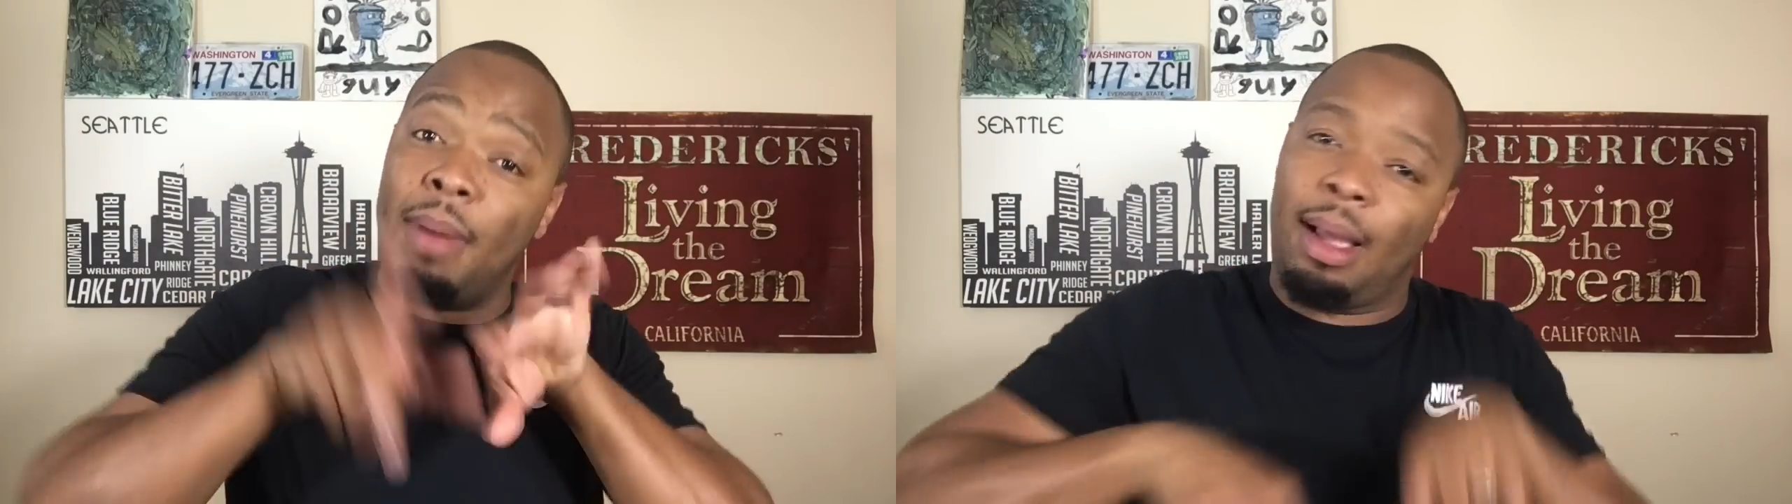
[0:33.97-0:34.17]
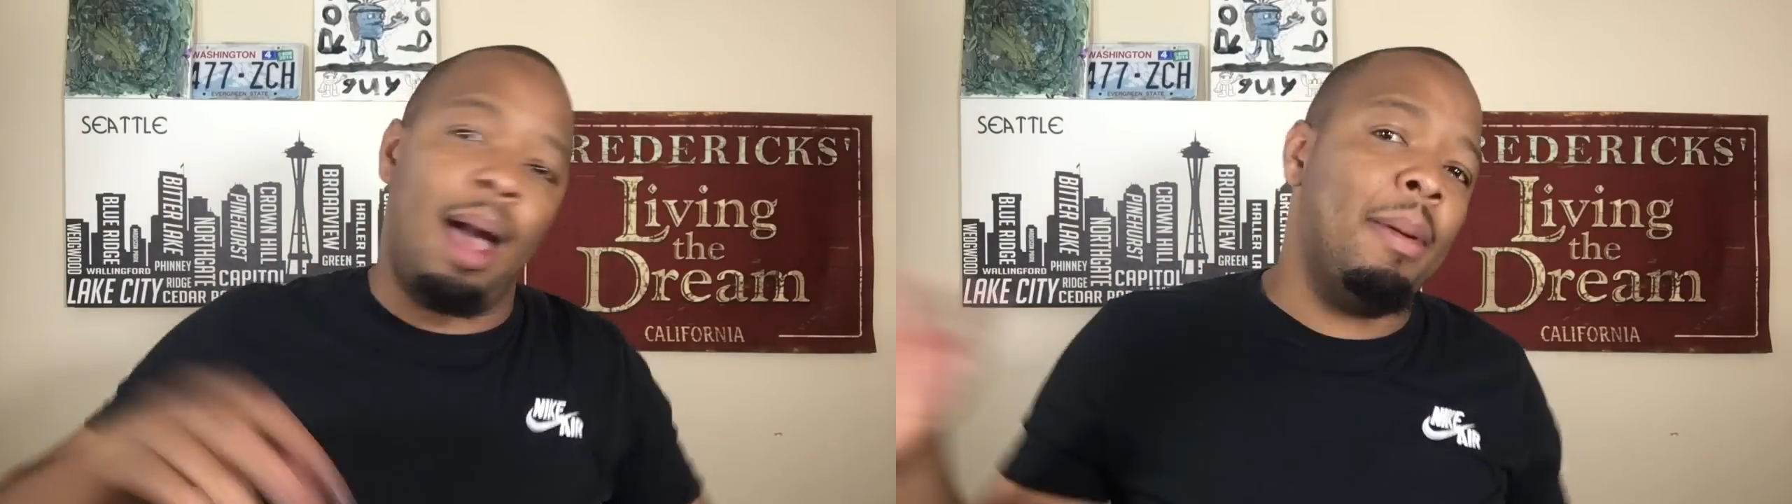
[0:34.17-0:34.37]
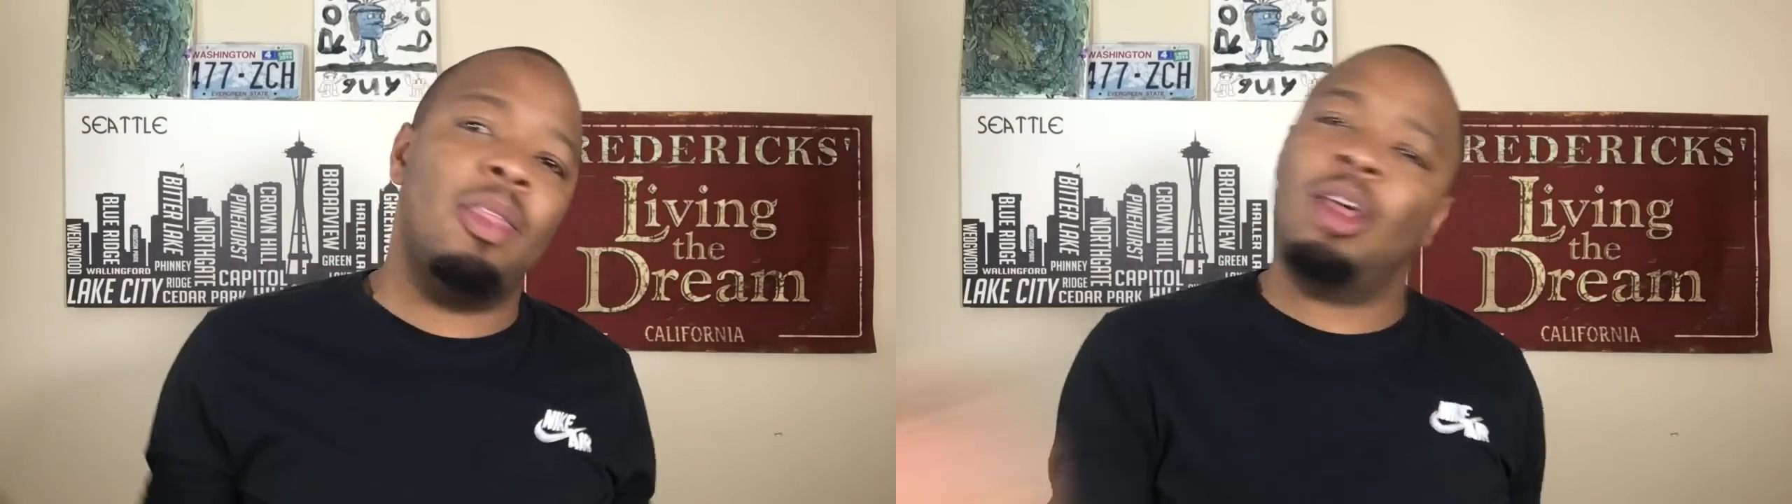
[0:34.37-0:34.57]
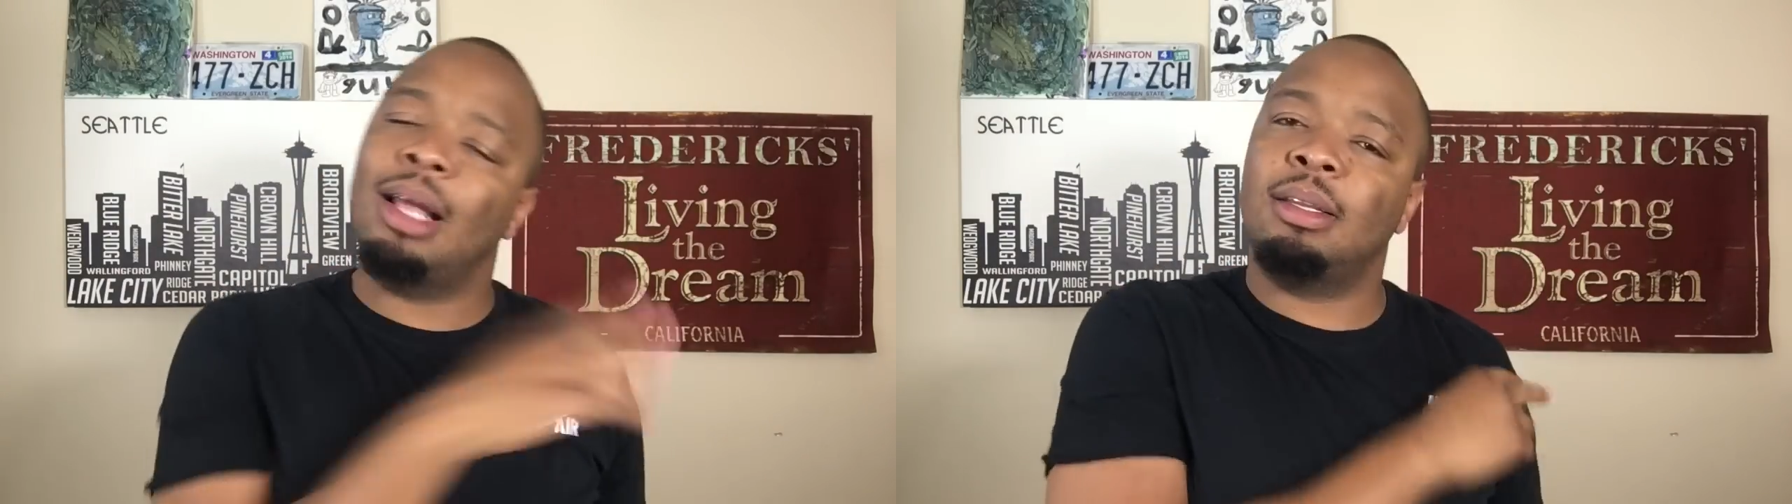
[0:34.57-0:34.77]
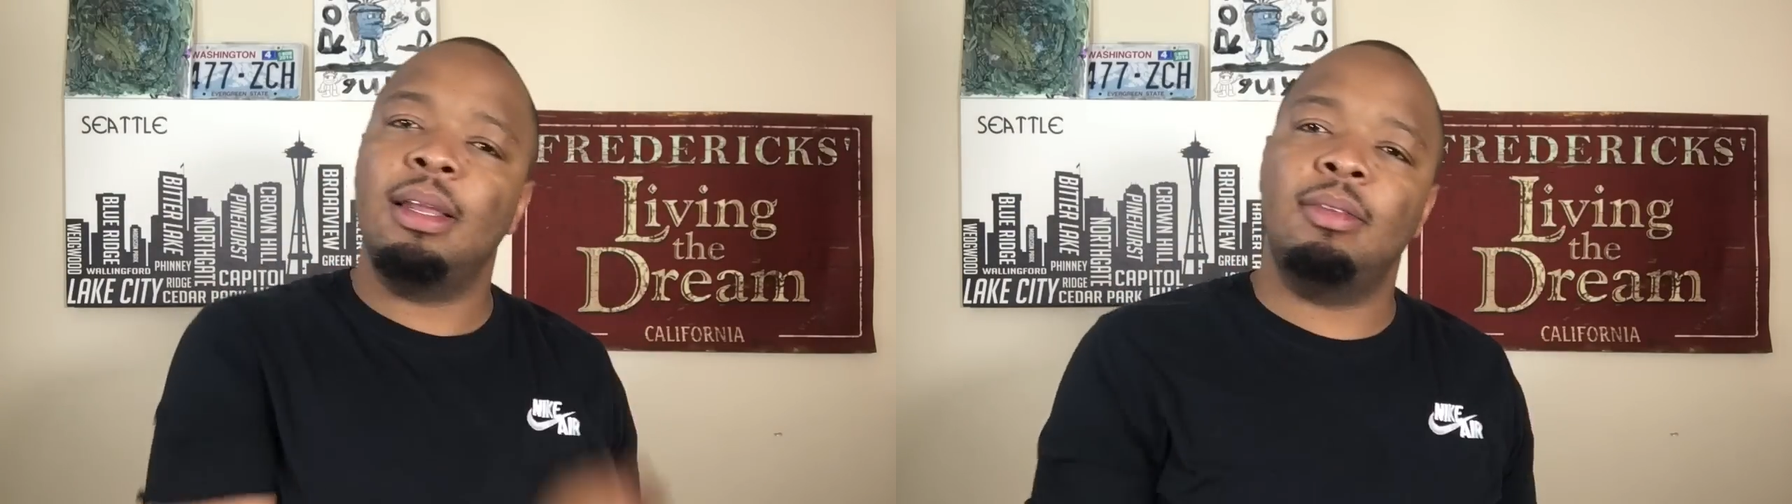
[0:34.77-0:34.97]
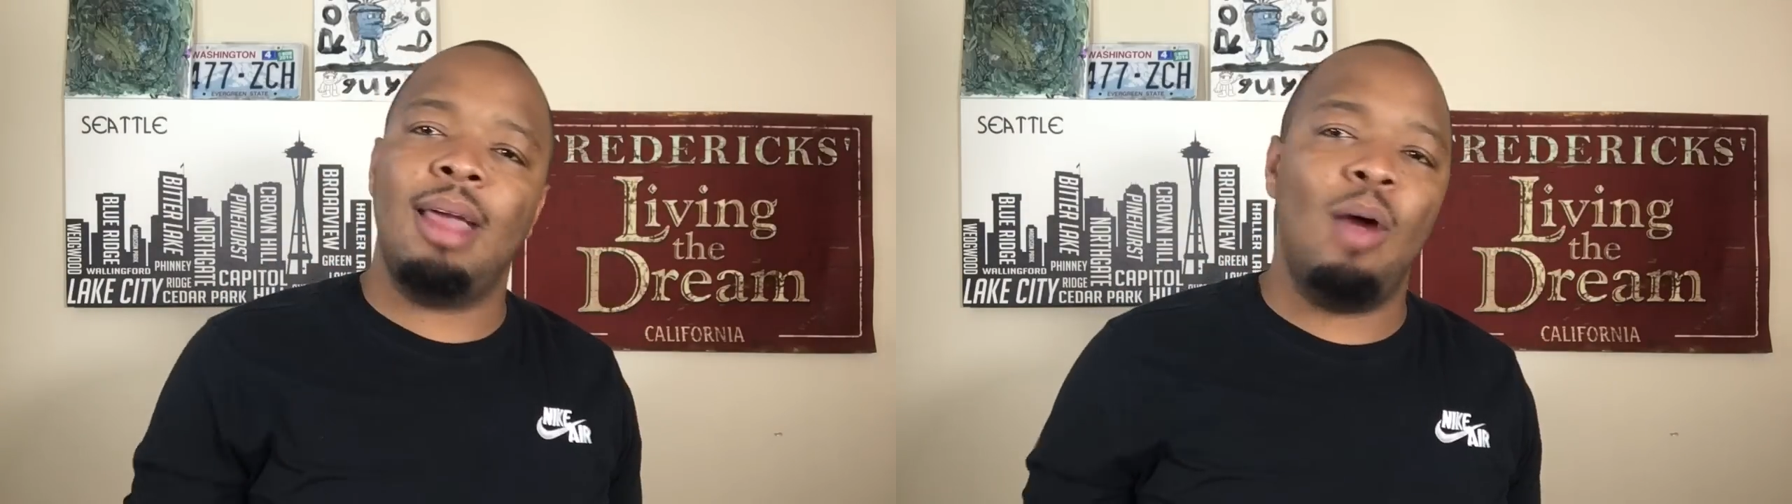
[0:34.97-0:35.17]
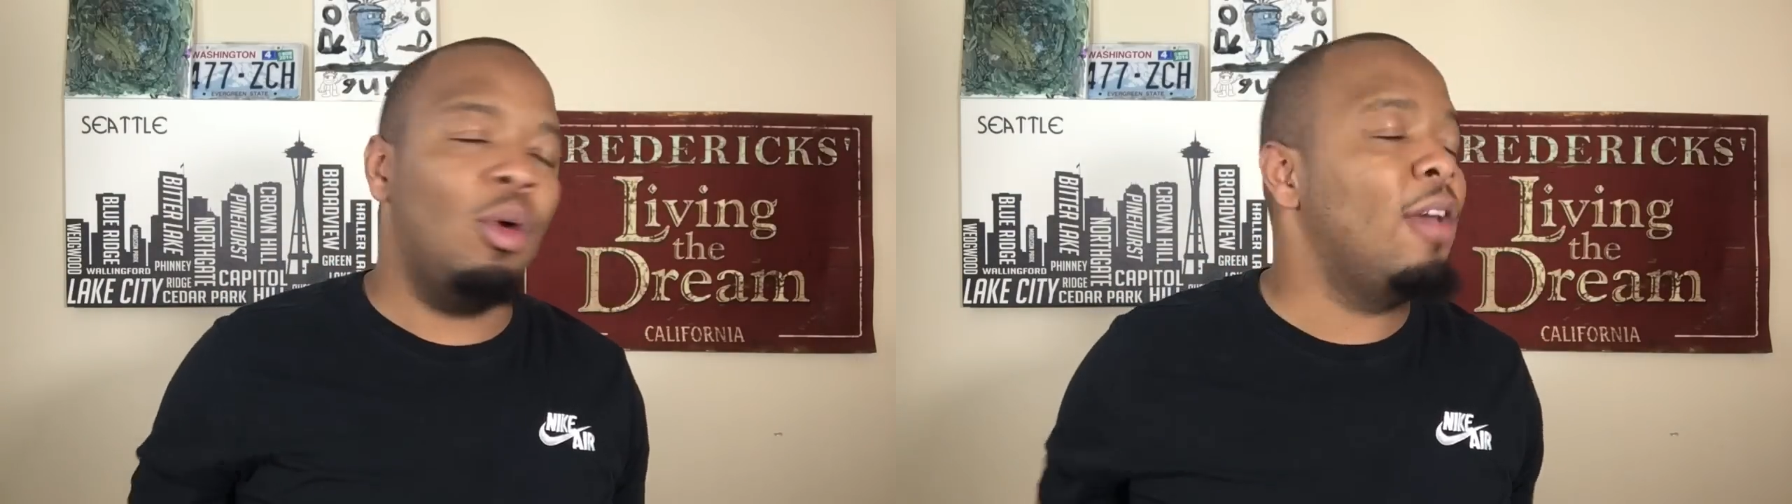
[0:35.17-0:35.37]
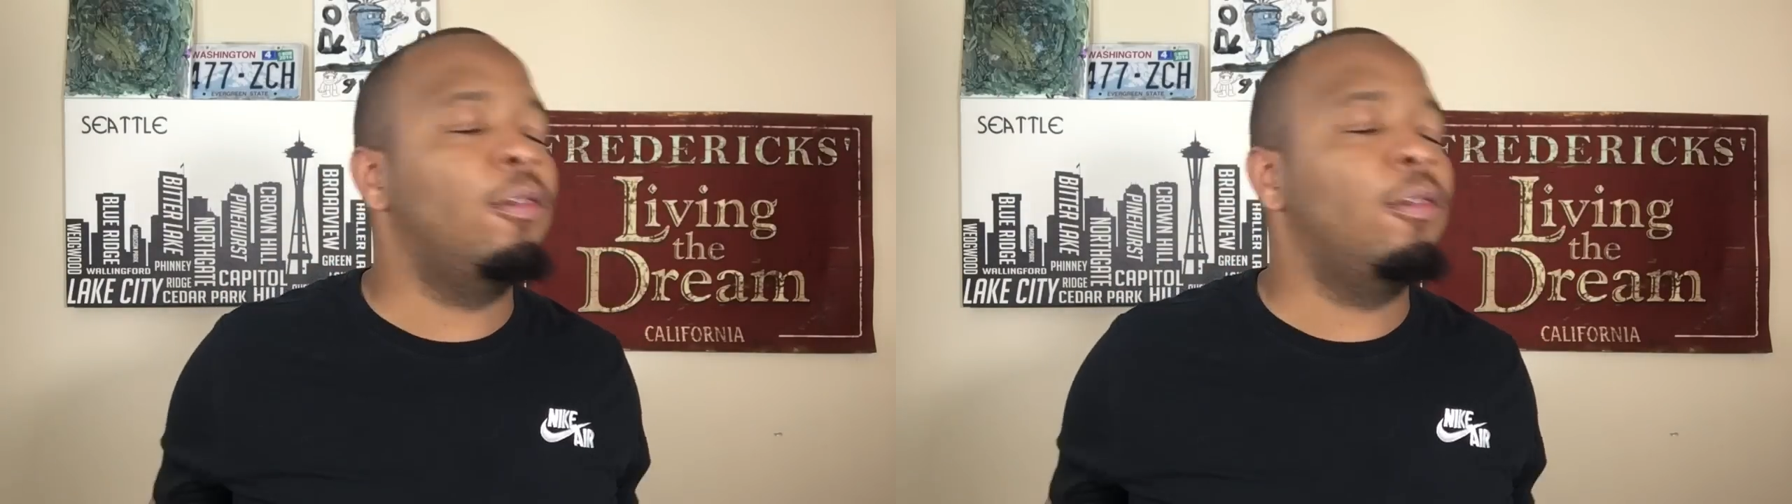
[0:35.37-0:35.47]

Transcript: my comment and then I delete that one.